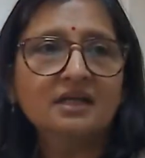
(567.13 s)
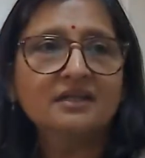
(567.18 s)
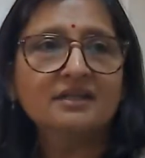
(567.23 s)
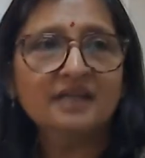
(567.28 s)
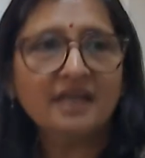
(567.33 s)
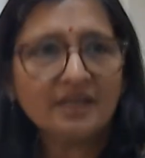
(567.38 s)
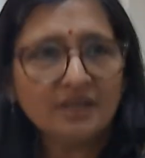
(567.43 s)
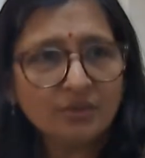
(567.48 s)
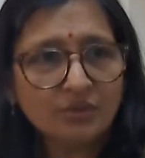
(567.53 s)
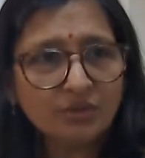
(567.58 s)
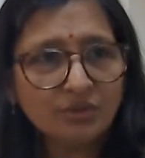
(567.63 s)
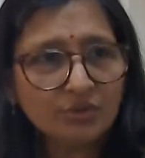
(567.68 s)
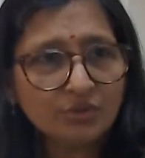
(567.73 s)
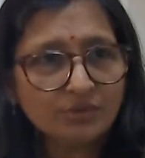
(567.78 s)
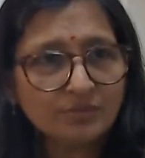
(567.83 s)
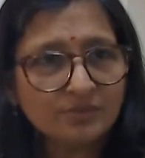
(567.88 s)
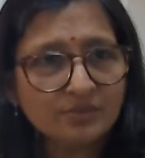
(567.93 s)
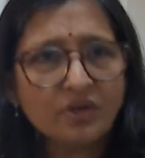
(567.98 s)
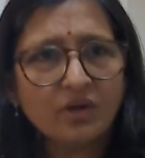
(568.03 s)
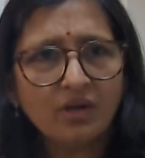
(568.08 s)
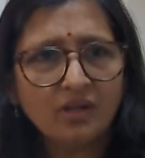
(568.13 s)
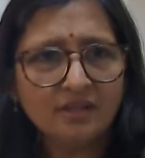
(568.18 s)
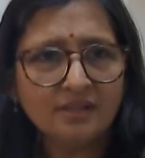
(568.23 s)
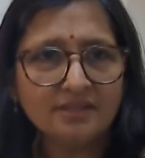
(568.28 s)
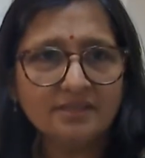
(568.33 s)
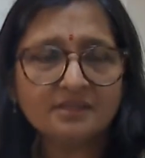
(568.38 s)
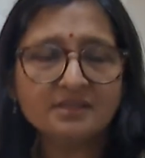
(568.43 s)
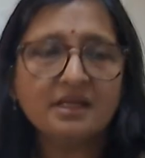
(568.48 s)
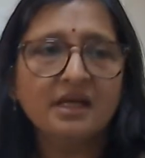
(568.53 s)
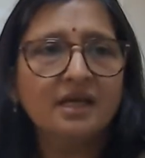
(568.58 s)
nanotubes, all
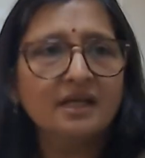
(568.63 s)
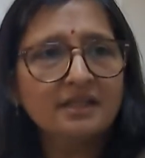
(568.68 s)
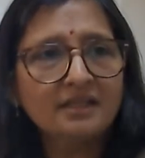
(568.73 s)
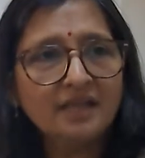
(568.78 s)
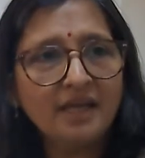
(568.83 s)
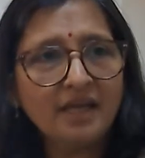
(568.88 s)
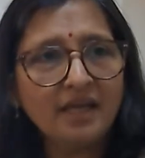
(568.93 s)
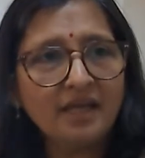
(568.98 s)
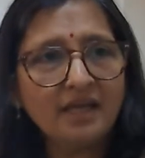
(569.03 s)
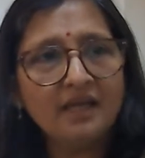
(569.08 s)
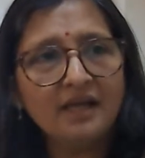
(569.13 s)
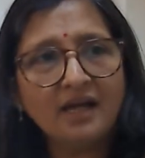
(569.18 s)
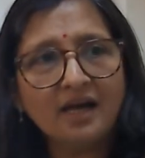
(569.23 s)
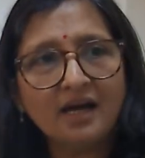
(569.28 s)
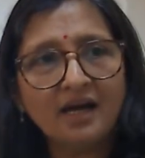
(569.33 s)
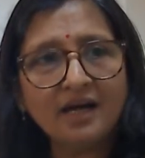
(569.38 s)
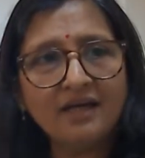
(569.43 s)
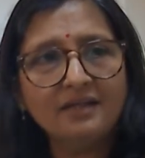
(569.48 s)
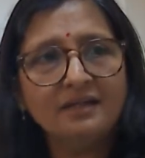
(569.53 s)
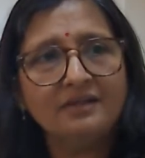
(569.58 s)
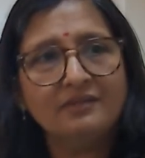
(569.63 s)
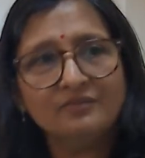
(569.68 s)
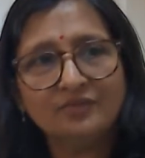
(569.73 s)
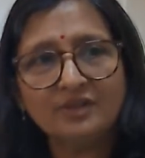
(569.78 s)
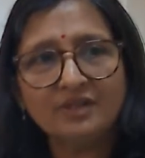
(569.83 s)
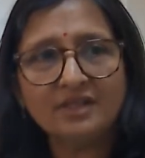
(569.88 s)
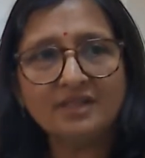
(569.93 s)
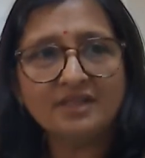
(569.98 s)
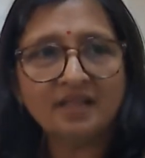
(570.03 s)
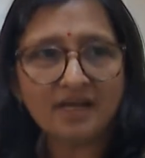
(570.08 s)
these, they are
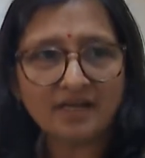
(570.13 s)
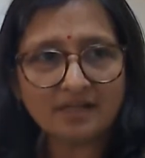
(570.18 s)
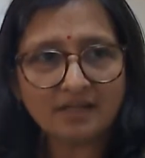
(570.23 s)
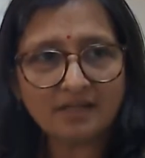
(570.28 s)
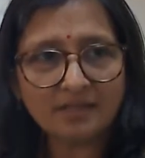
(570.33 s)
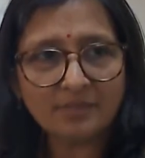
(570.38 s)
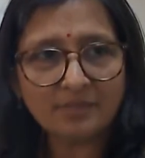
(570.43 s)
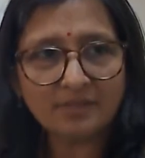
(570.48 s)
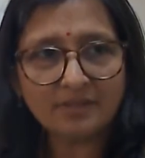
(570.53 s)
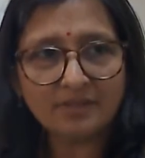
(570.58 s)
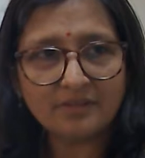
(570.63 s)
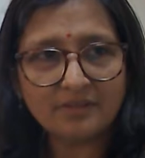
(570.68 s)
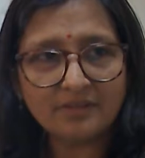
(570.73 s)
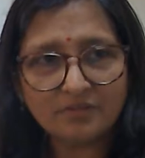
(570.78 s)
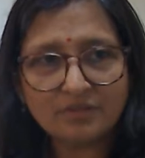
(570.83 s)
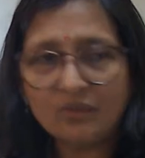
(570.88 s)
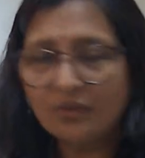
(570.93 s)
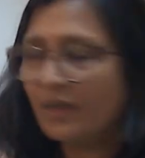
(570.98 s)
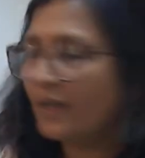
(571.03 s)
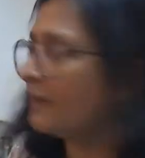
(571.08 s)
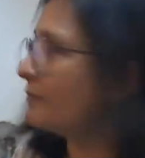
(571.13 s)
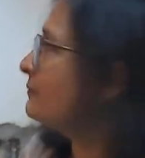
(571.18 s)
within that limit. Okay,